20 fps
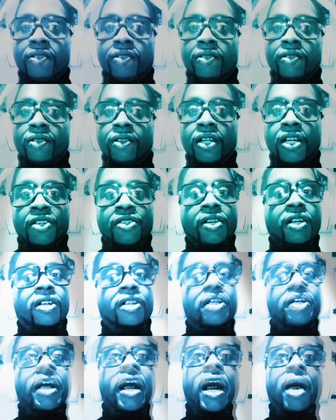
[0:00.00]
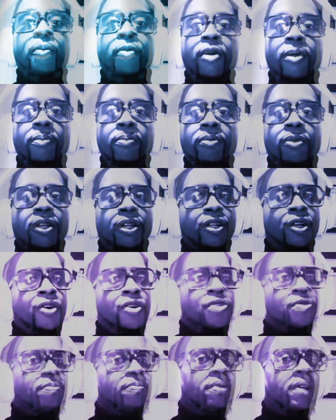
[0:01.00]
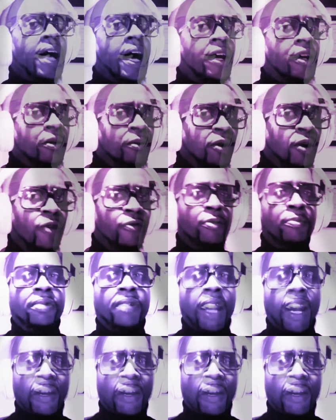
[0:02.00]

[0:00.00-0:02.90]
It's a good album. Goes platinum, a little over platinum.